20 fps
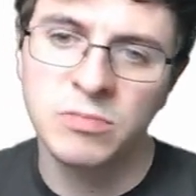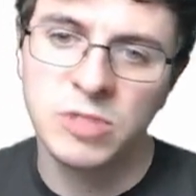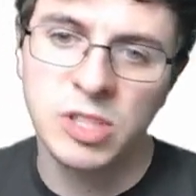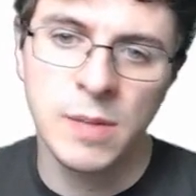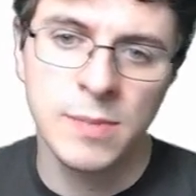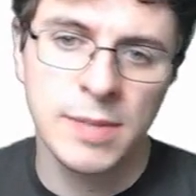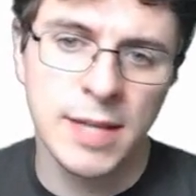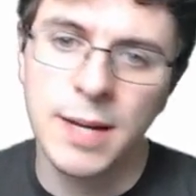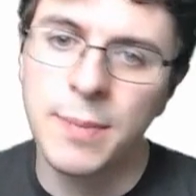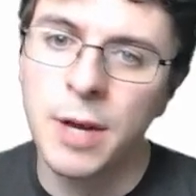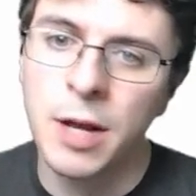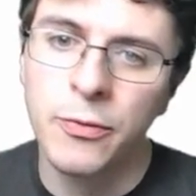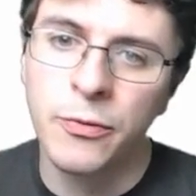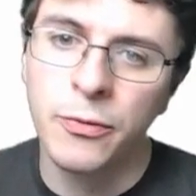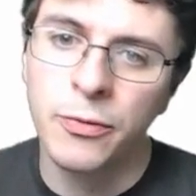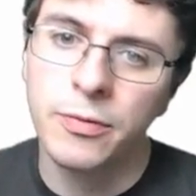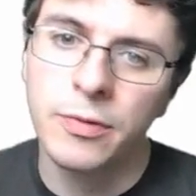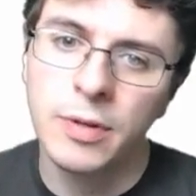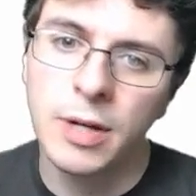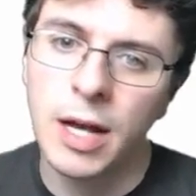Seems like a buff.
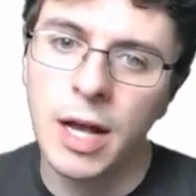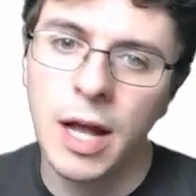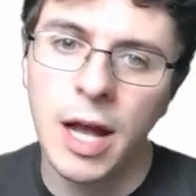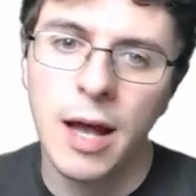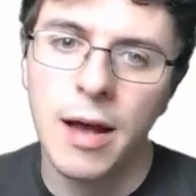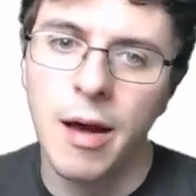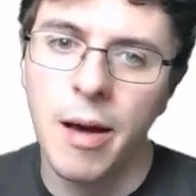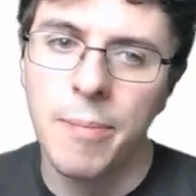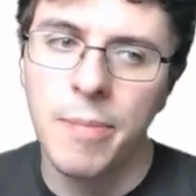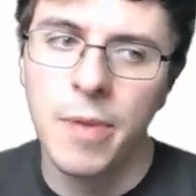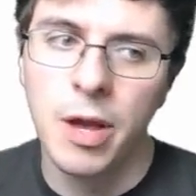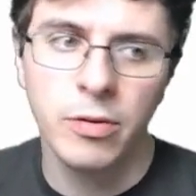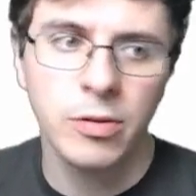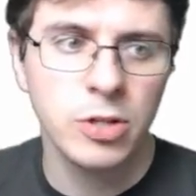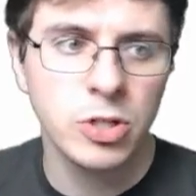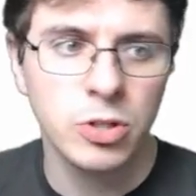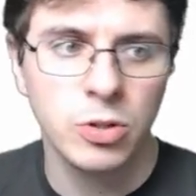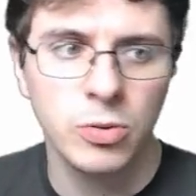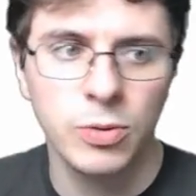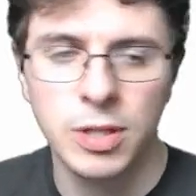I'm not really
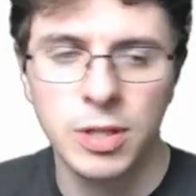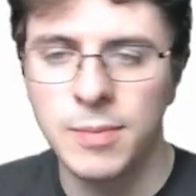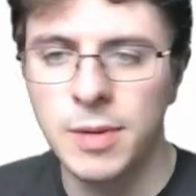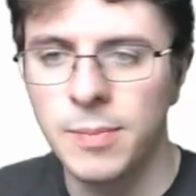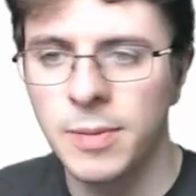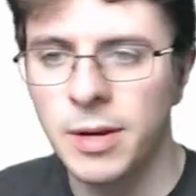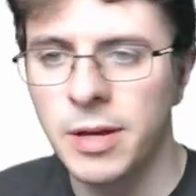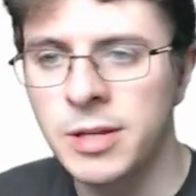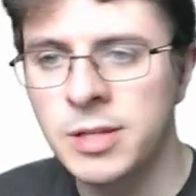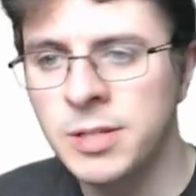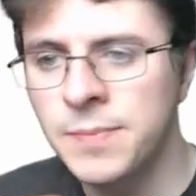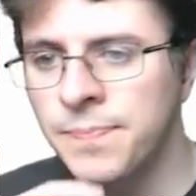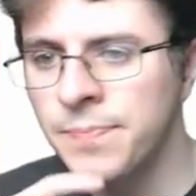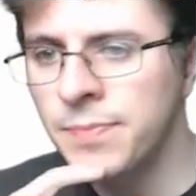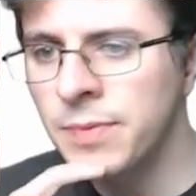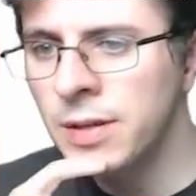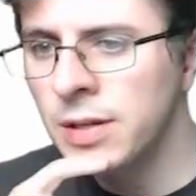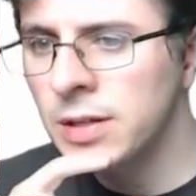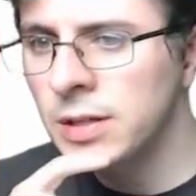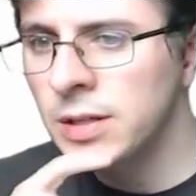sure what they mean by this.
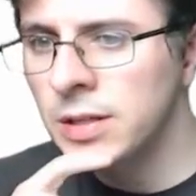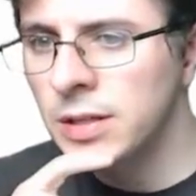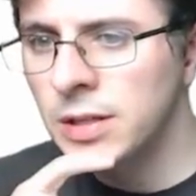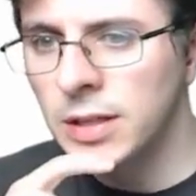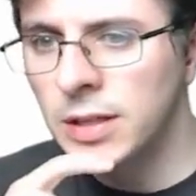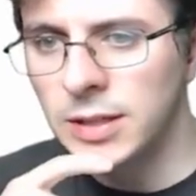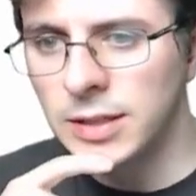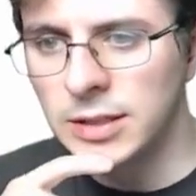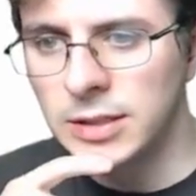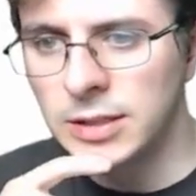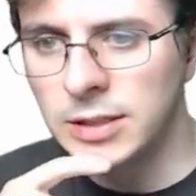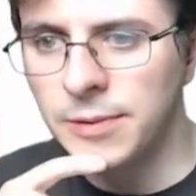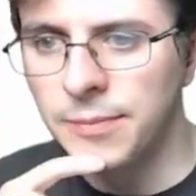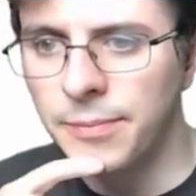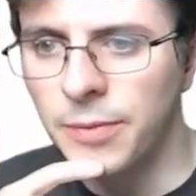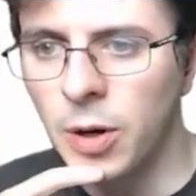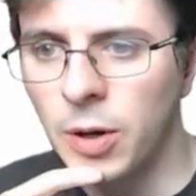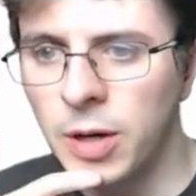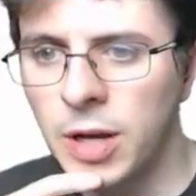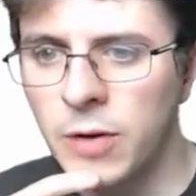
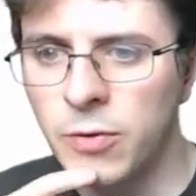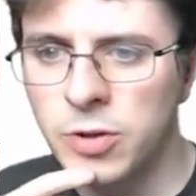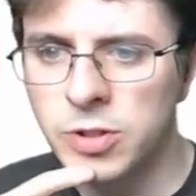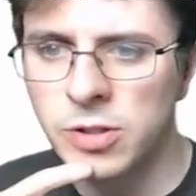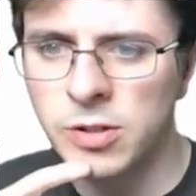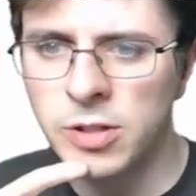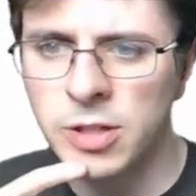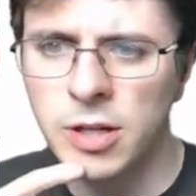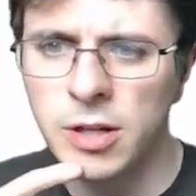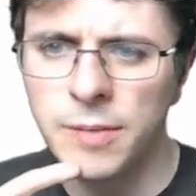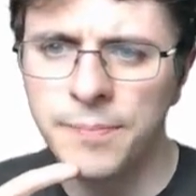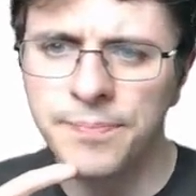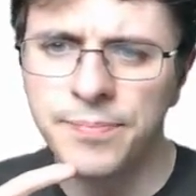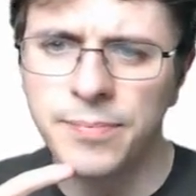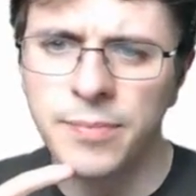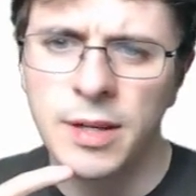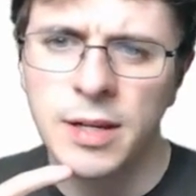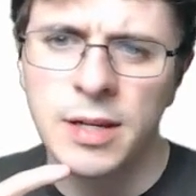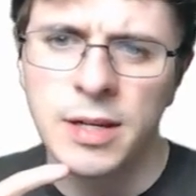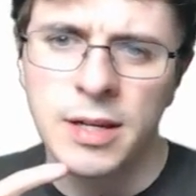Okay, Rosalina.
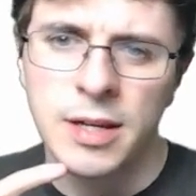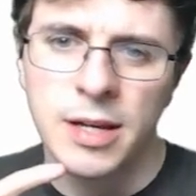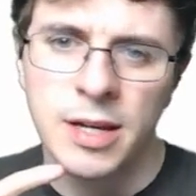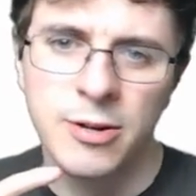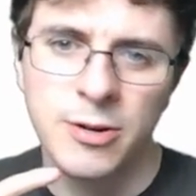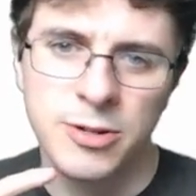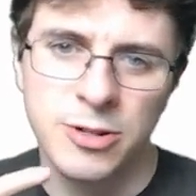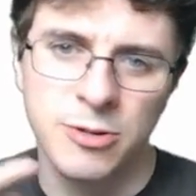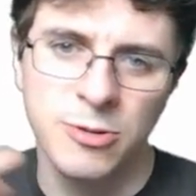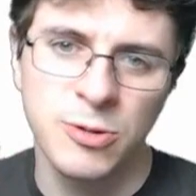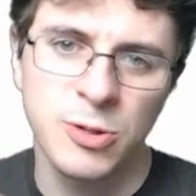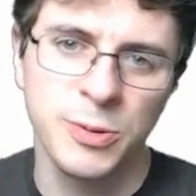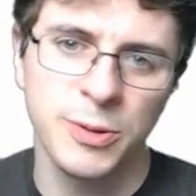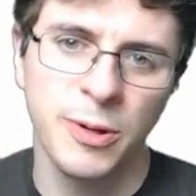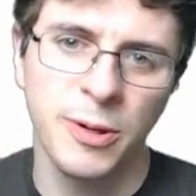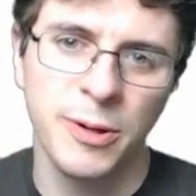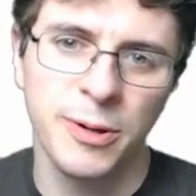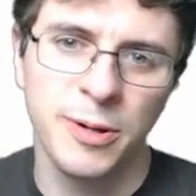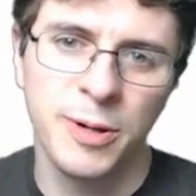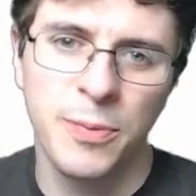Hero Snooze will
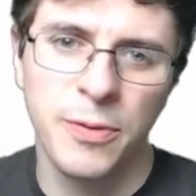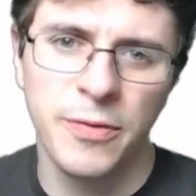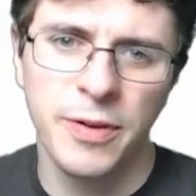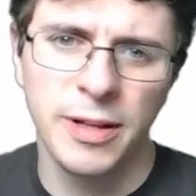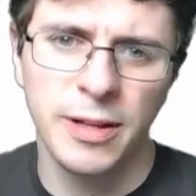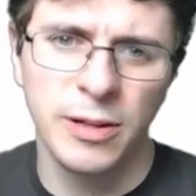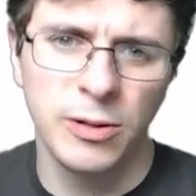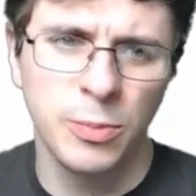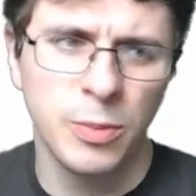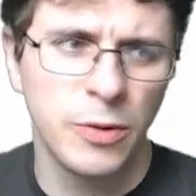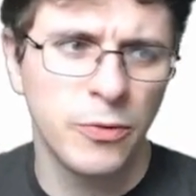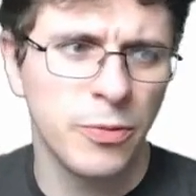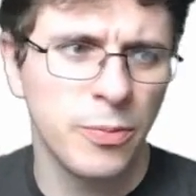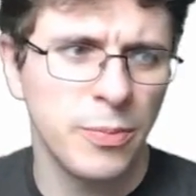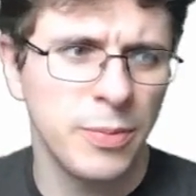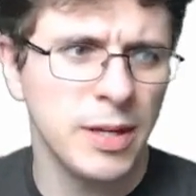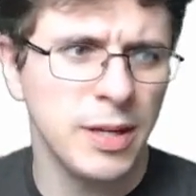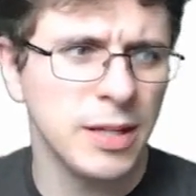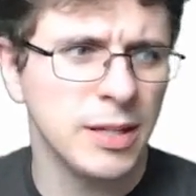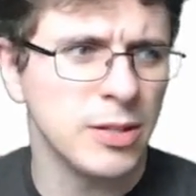no longer prevent Luma from
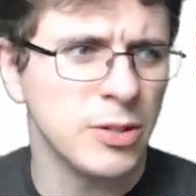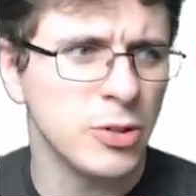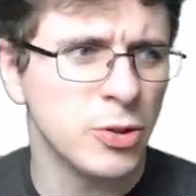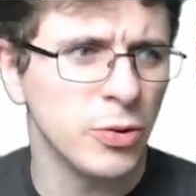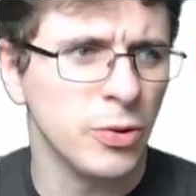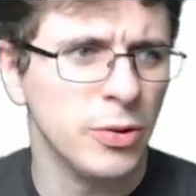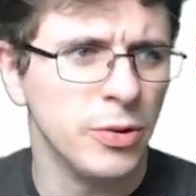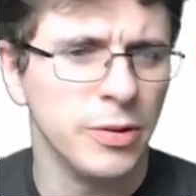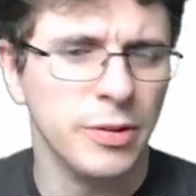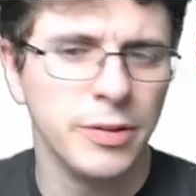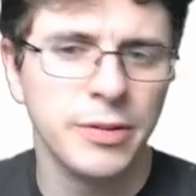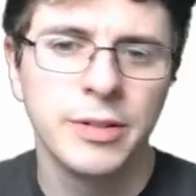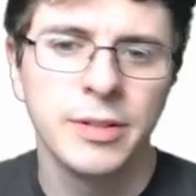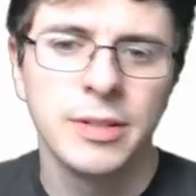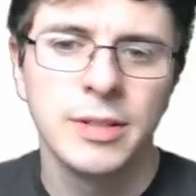being controlled.